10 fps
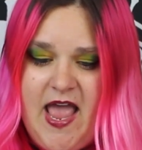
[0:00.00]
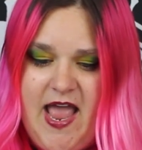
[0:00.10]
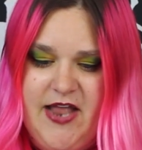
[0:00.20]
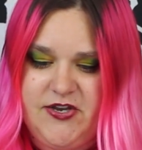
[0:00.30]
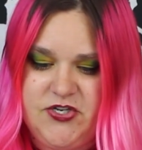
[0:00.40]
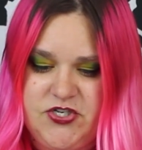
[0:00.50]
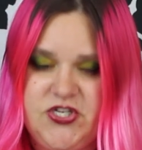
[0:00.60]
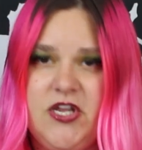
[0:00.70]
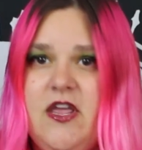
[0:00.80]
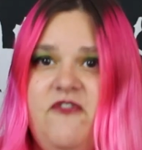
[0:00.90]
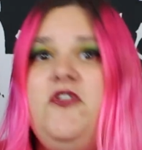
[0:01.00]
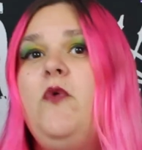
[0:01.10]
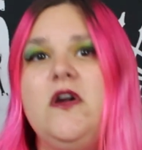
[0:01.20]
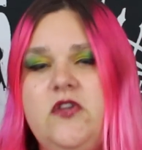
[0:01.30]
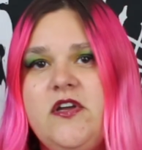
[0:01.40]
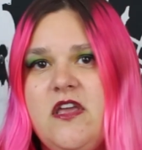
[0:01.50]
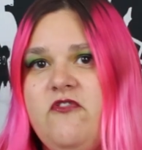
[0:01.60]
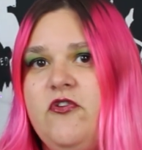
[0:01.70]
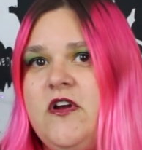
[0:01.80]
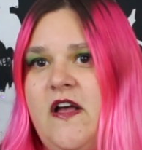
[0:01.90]
And she, if you are
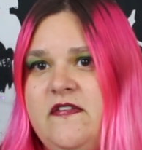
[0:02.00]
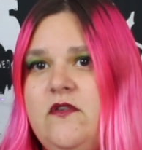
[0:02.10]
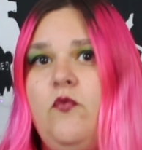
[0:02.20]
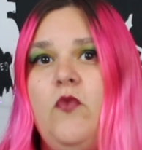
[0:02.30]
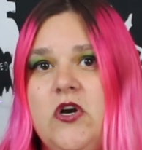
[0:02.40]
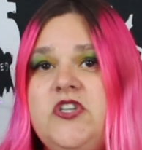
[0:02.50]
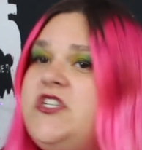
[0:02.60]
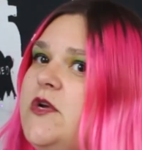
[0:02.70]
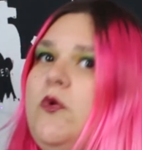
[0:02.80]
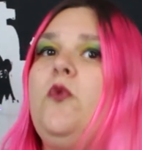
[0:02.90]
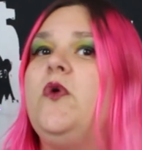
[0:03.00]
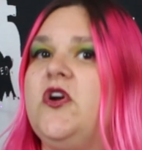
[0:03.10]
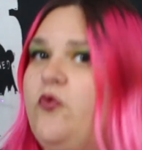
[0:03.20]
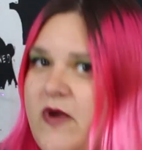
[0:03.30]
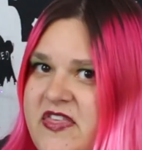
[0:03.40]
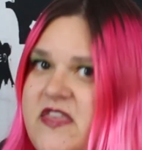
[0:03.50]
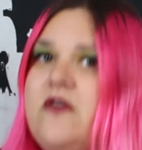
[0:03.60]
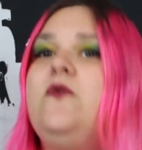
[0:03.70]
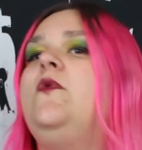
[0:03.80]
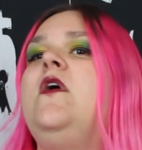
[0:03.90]
looking for custom work, she will work with
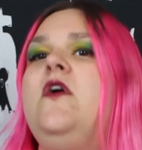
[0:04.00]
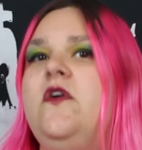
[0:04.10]
you